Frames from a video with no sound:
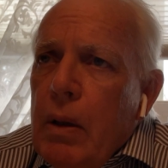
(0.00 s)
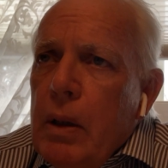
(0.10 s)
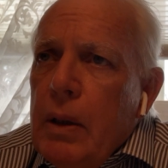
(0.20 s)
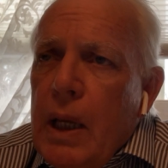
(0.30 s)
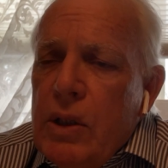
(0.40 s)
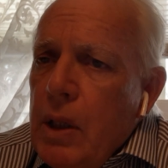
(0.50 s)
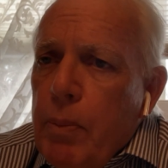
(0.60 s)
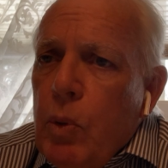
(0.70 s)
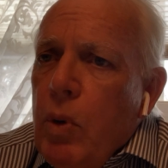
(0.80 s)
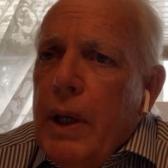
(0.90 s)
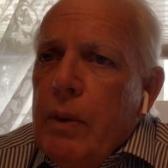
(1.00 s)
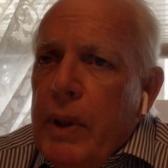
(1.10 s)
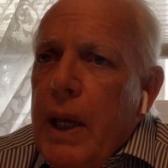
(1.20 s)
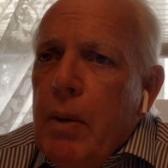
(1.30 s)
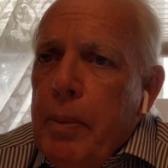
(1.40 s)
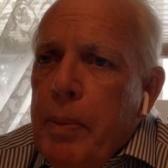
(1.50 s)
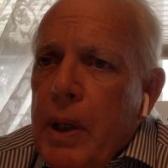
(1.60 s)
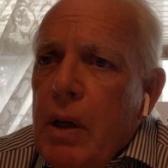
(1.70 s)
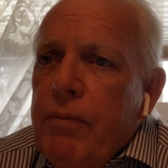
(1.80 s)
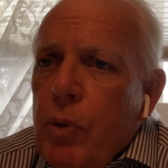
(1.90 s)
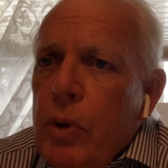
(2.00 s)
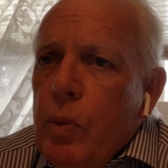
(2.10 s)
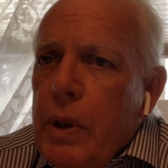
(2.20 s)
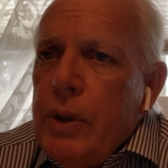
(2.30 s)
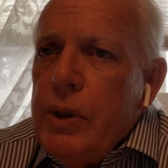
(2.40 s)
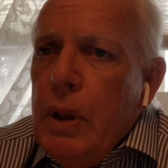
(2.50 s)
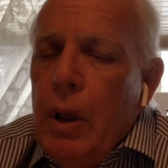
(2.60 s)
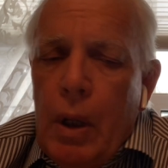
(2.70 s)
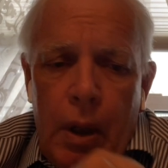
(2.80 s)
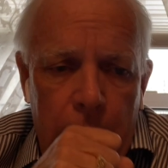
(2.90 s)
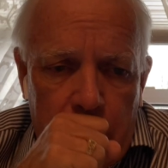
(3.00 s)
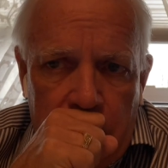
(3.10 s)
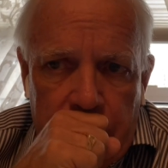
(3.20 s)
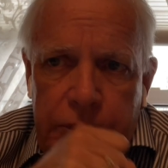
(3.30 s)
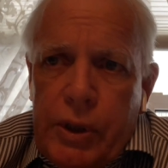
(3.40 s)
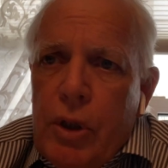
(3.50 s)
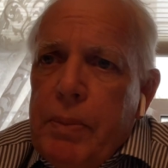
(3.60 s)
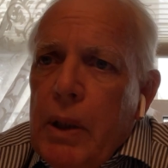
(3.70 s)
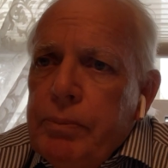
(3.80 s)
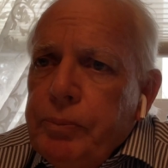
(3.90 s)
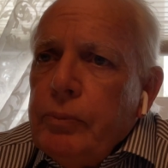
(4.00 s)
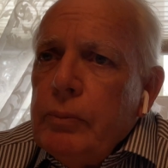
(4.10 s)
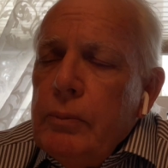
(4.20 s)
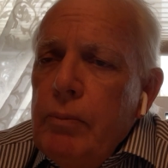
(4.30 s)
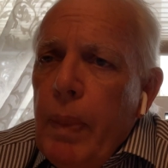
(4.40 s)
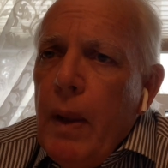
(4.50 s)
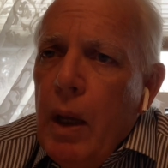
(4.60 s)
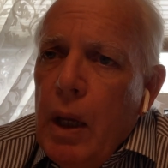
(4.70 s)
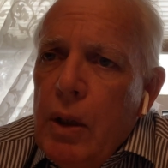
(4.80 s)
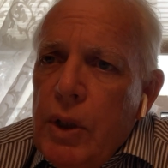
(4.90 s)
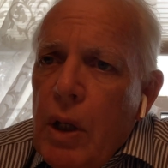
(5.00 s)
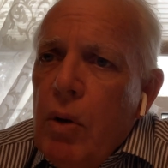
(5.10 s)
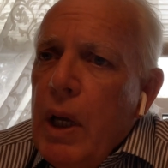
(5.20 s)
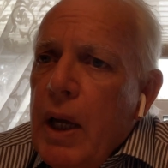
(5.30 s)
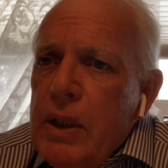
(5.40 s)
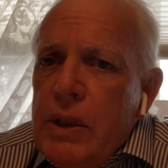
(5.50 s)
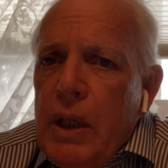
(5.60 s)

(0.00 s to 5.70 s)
That's number one. We got to prepare for the worst. Excuse me. And guys and